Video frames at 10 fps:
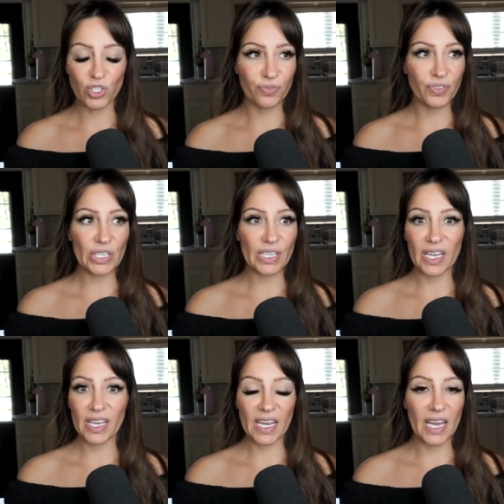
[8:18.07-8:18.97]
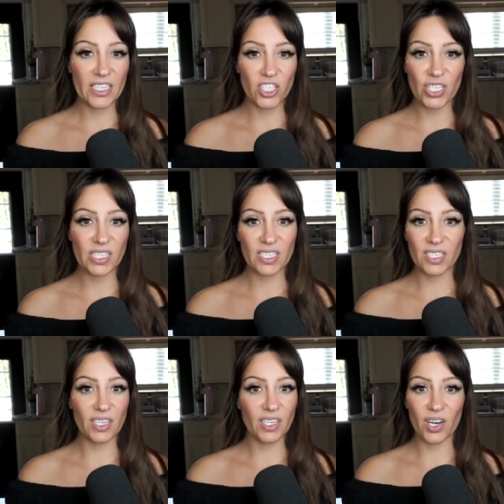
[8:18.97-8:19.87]
You're feeling like, I just,
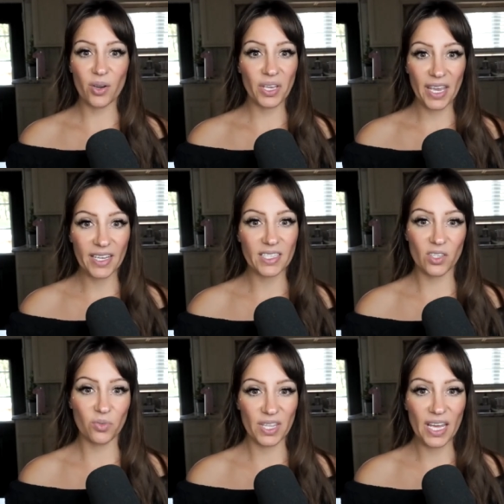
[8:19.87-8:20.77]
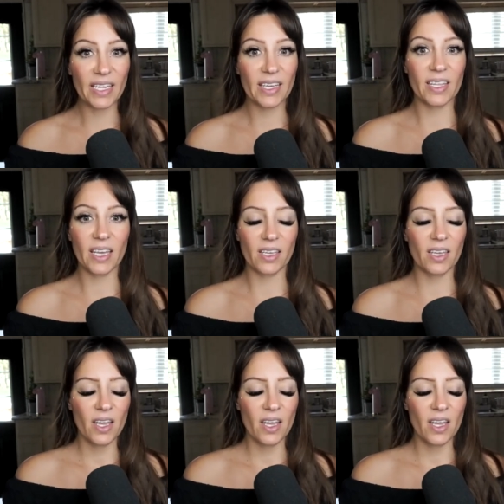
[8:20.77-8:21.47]
you know, can't deal with anything.